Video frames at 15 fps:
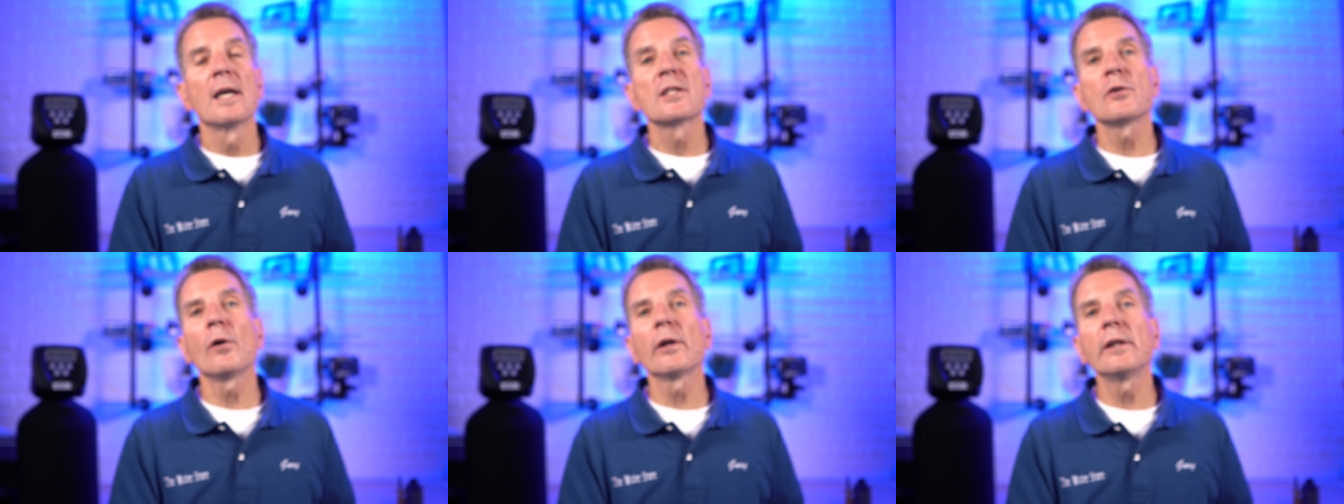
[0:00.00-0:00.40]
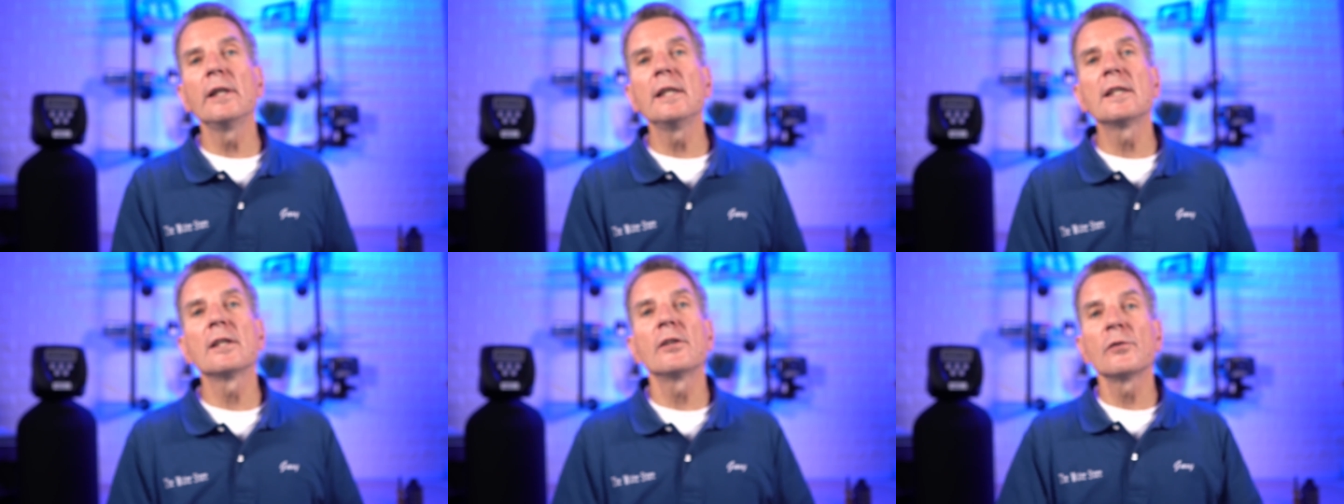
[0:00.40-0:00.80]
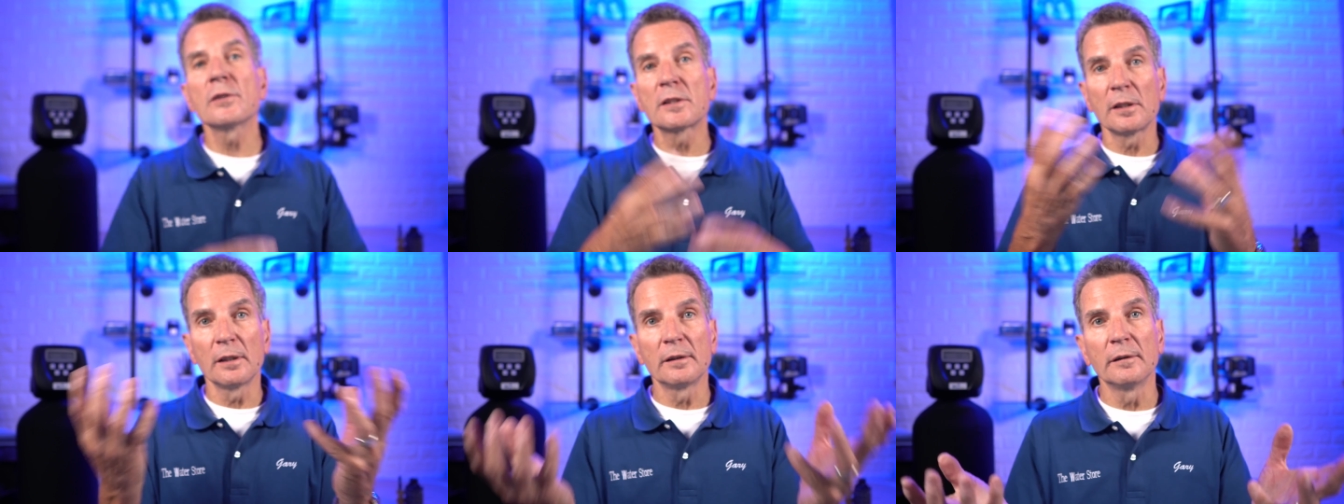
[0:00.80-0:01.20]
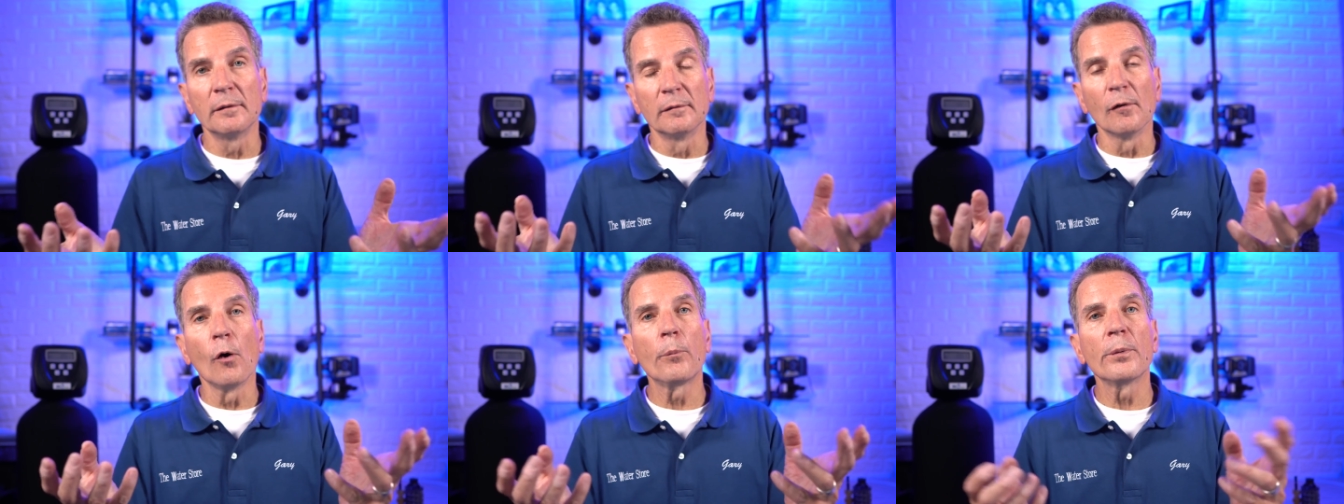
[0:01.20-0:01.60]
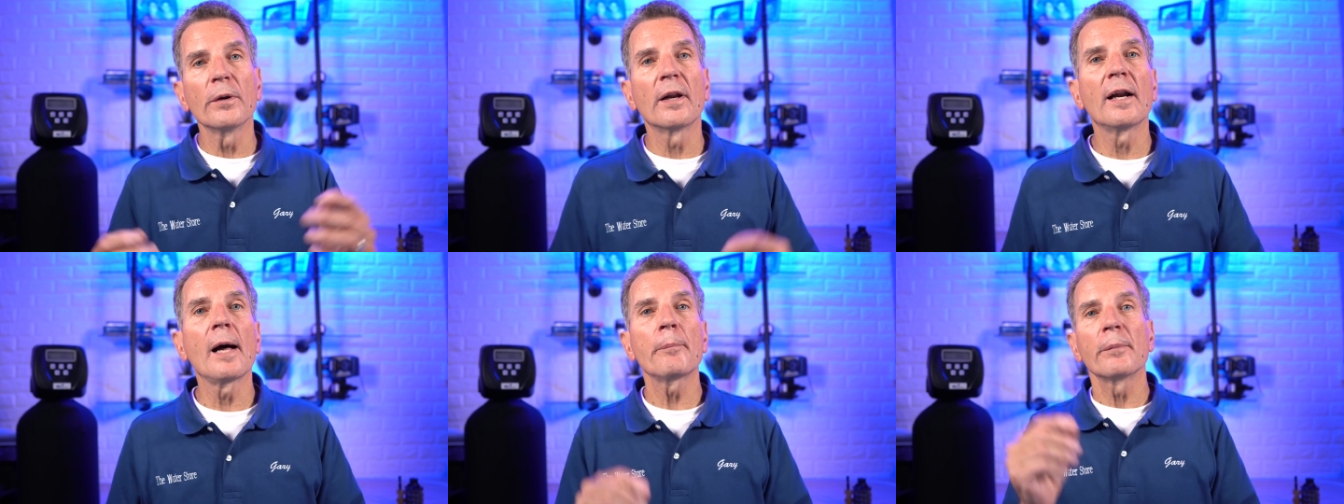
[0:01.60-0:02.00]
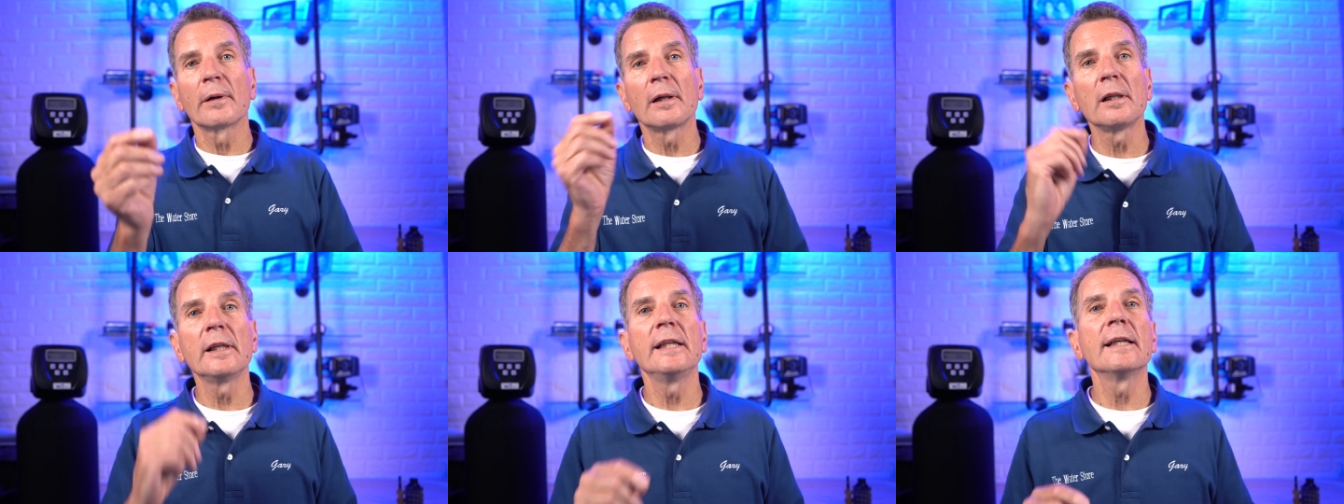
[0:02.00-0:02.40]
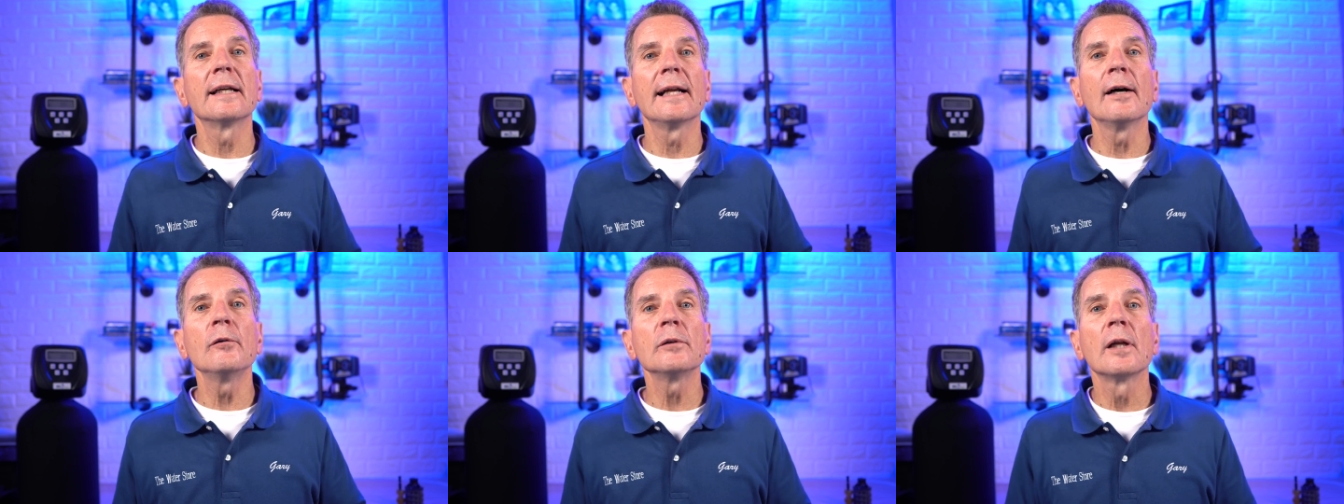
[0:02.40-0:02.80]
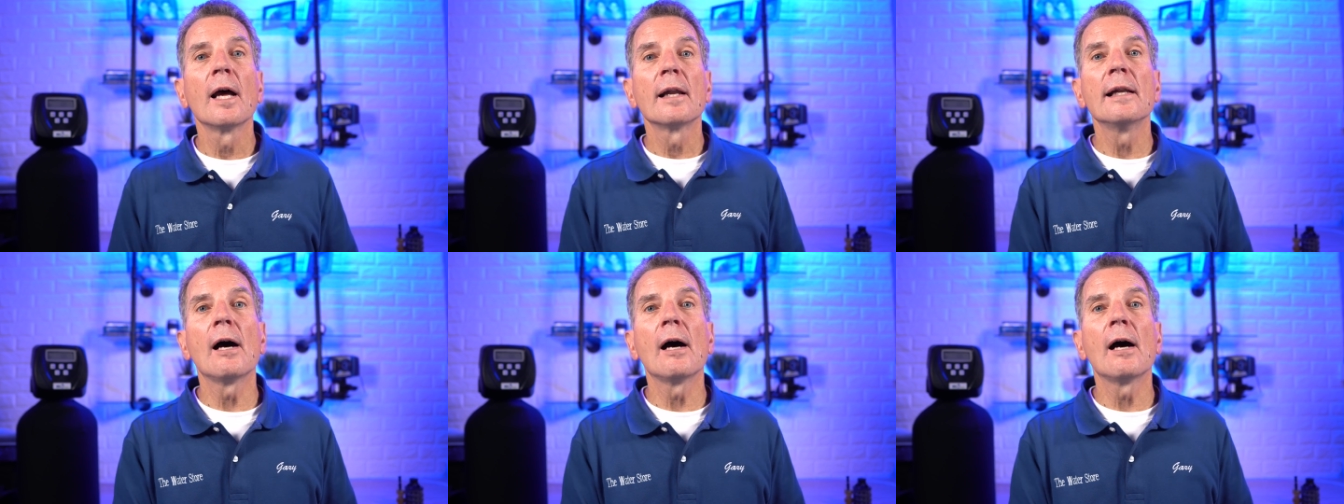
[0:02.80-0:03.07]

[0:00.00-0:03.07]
So all you need to do is open it up, clean it out.